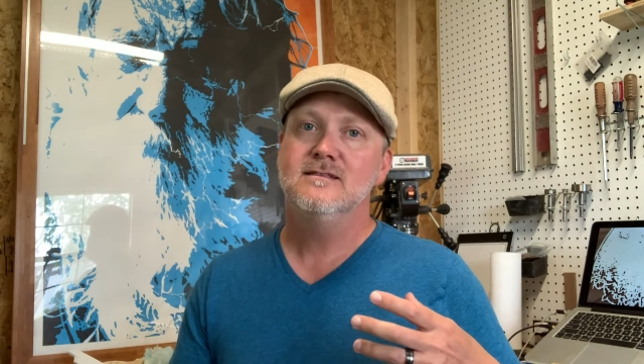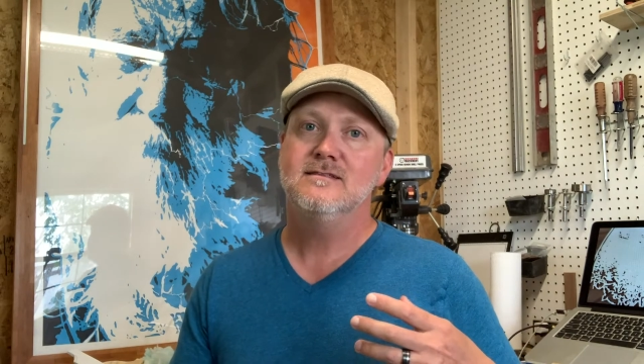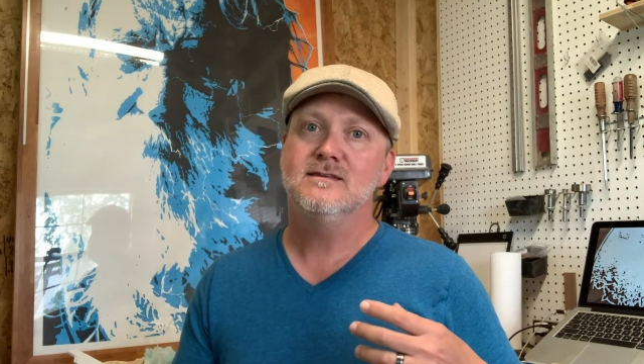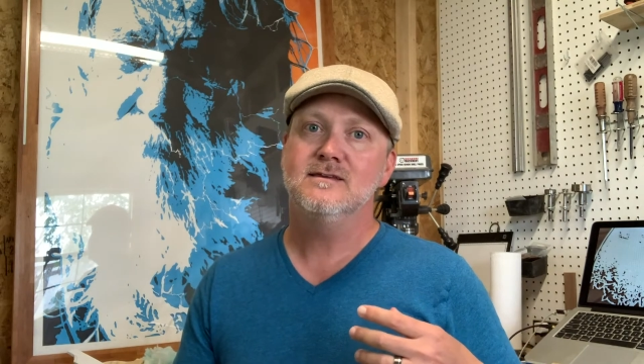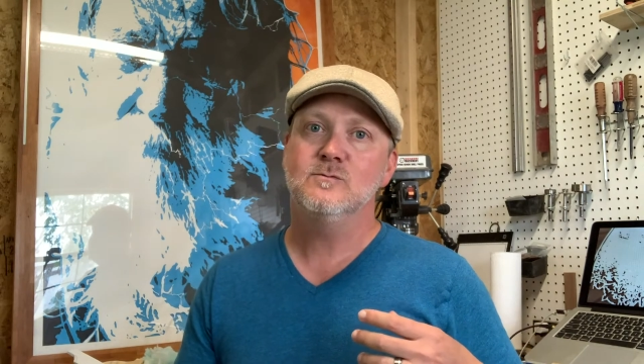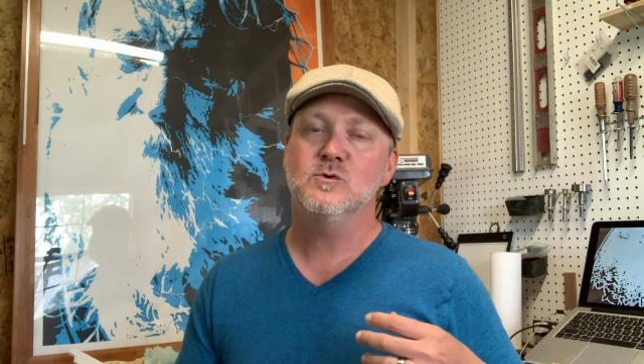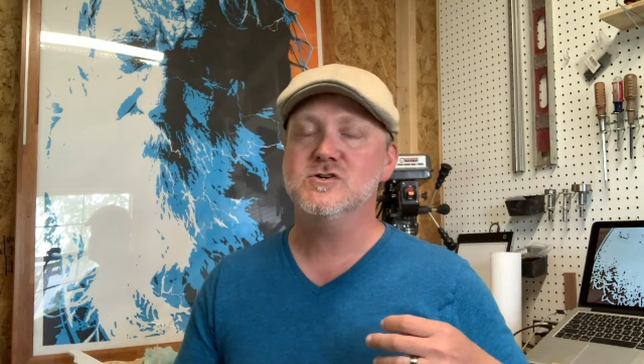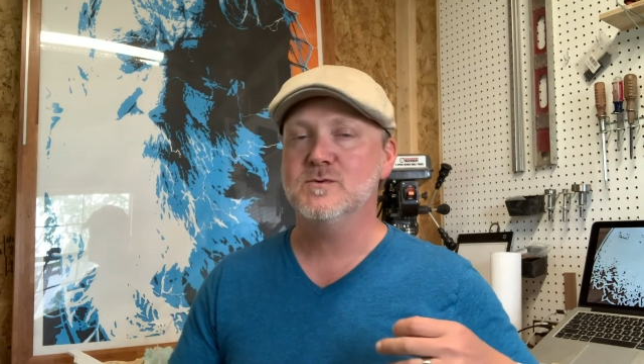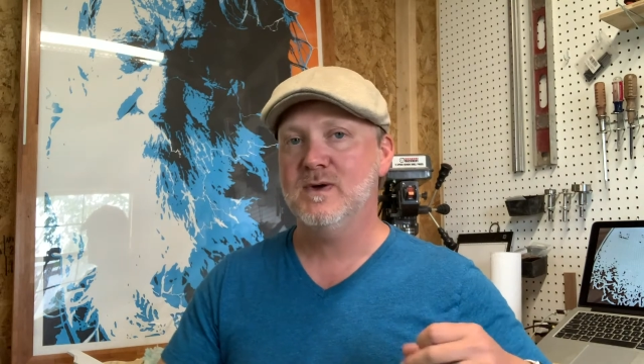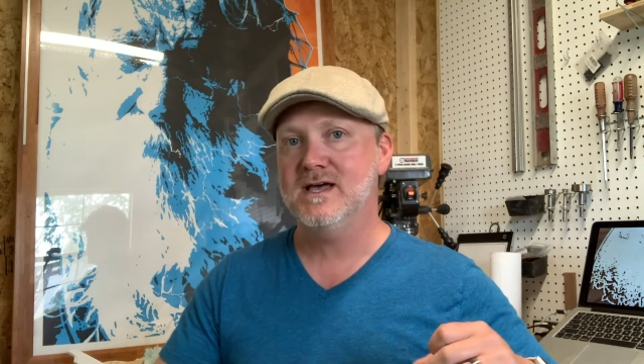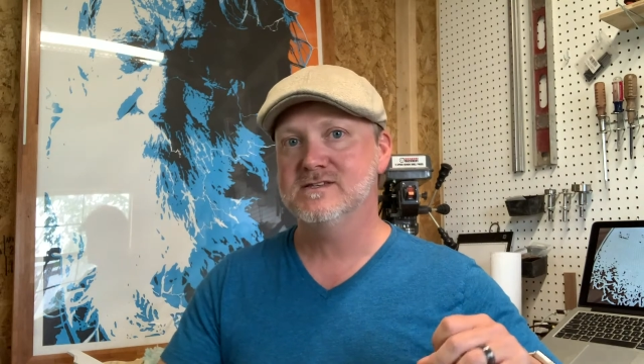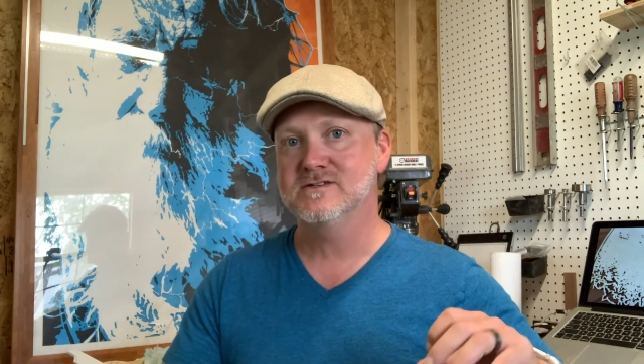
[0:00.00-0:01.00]
the worship
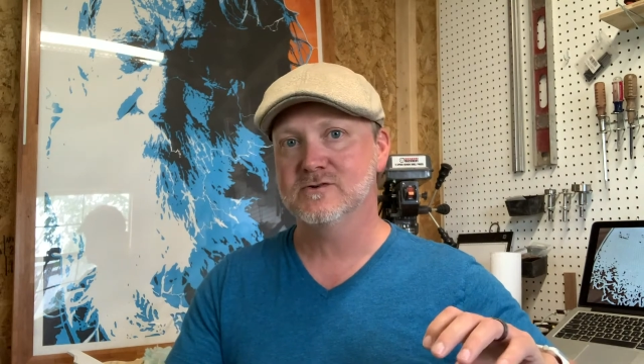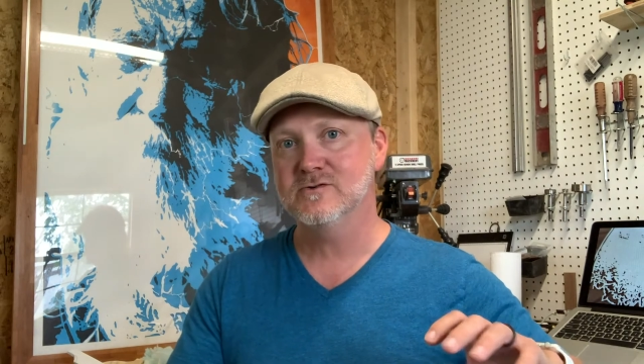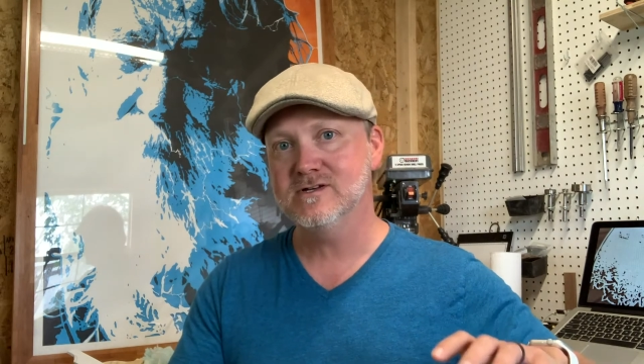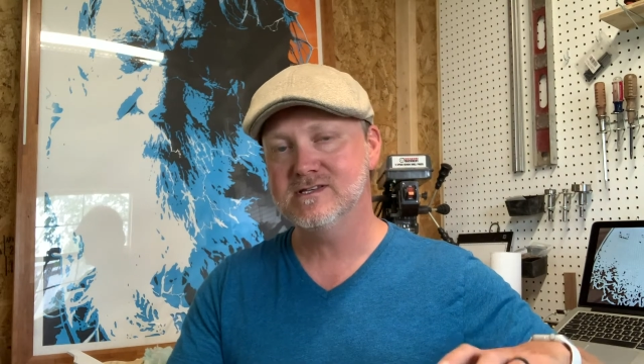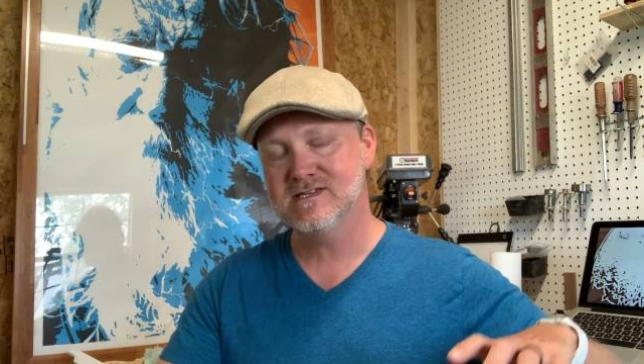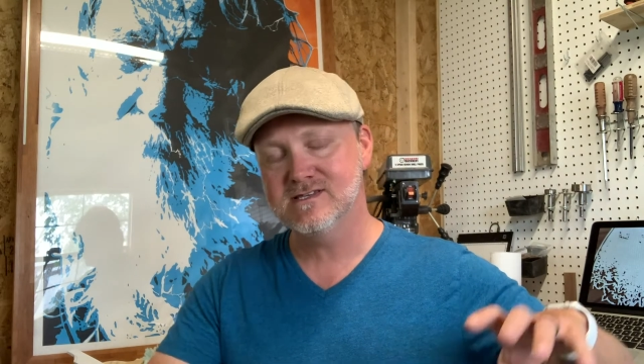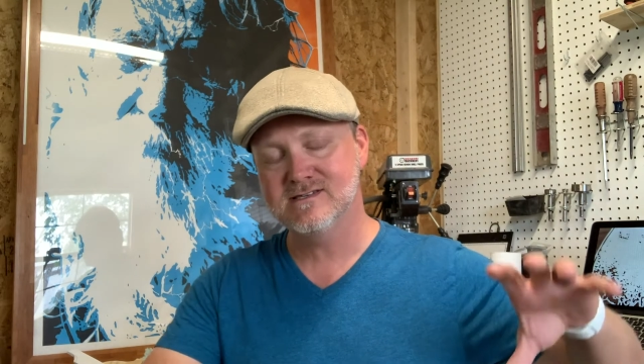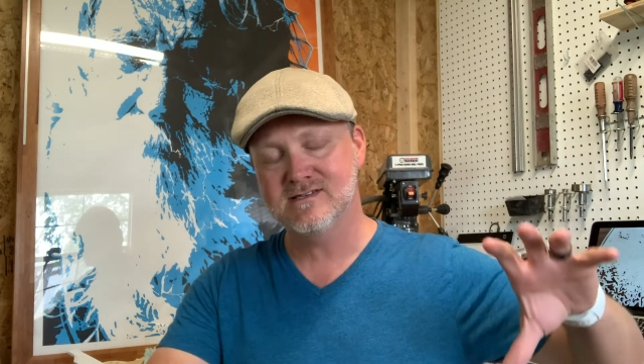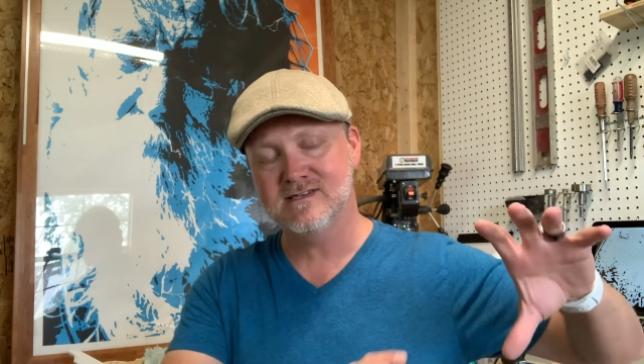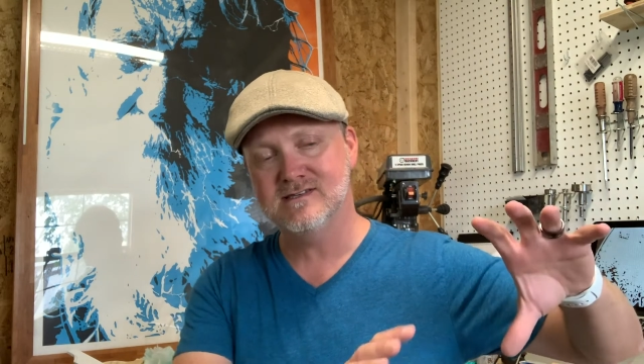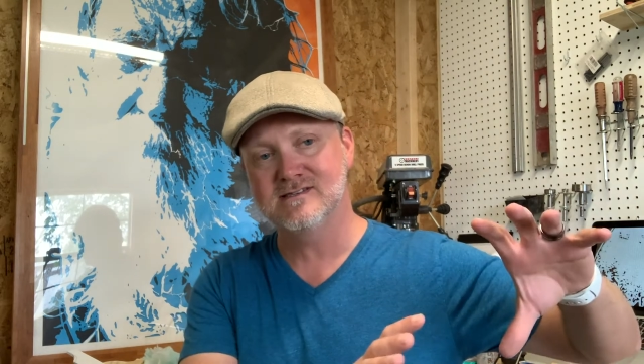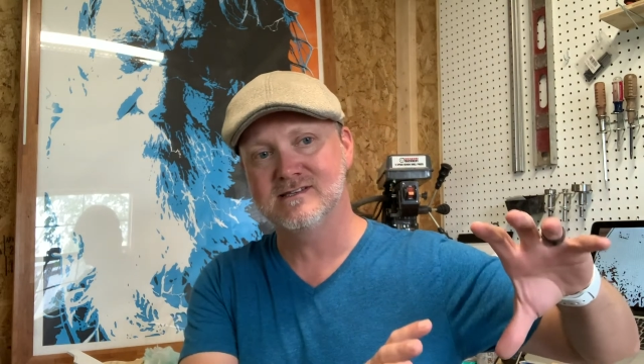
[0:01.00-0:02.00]
pastor, Chris,
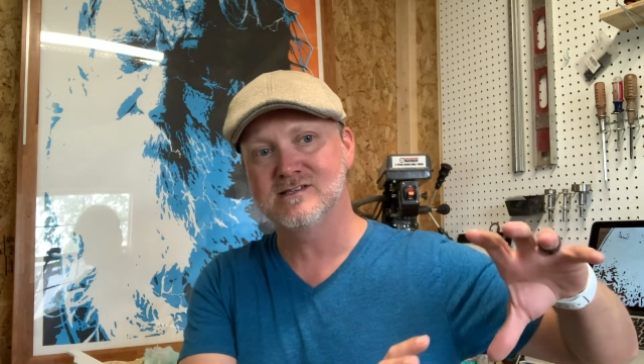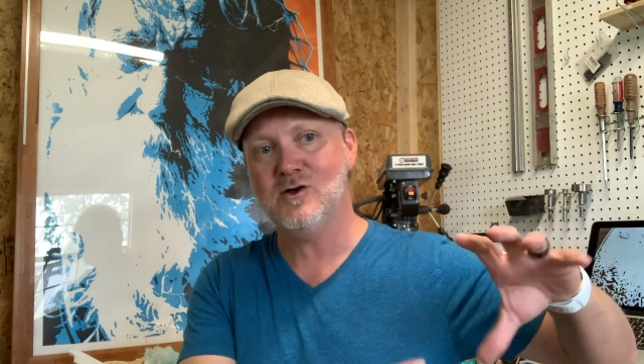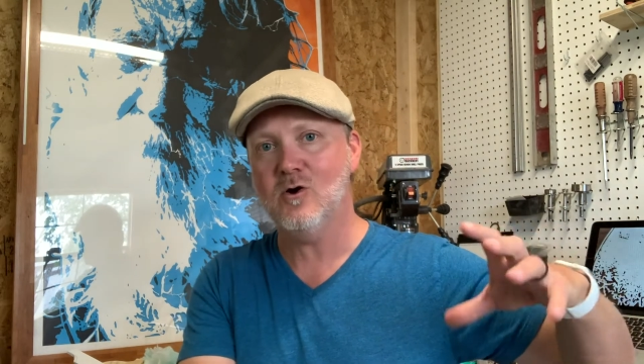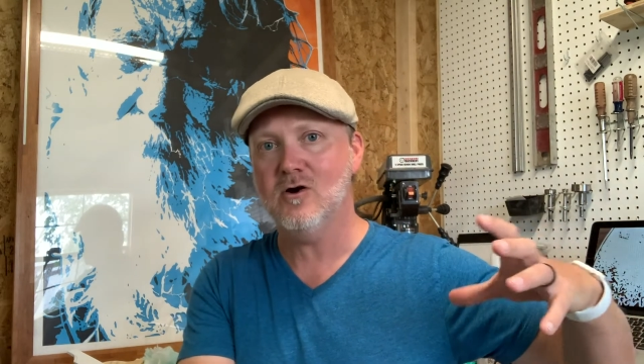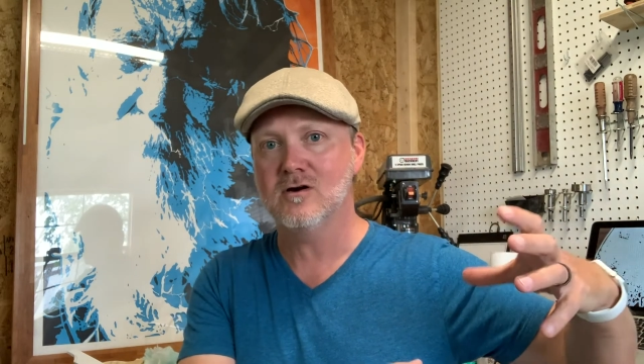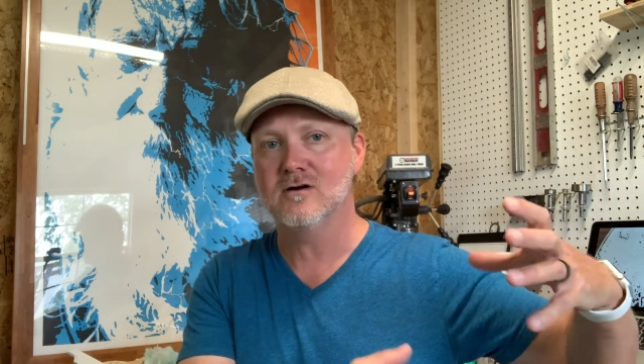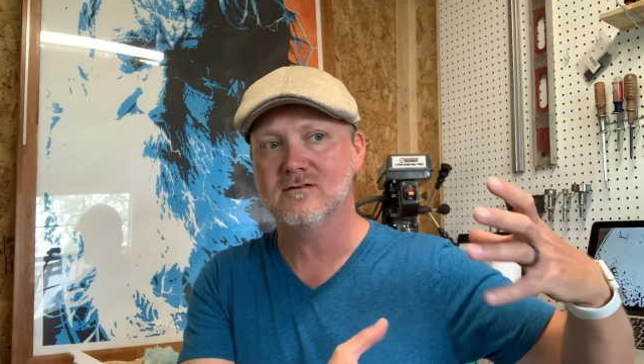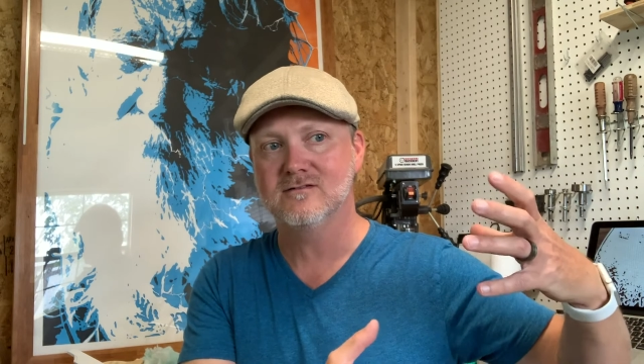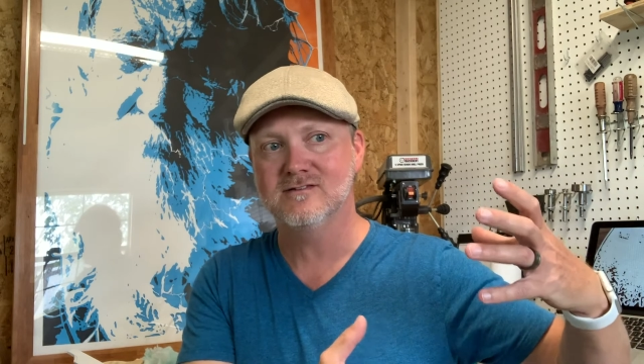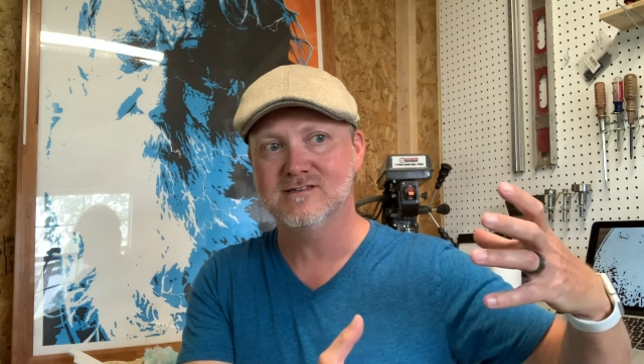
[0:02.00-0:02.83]
his guitar,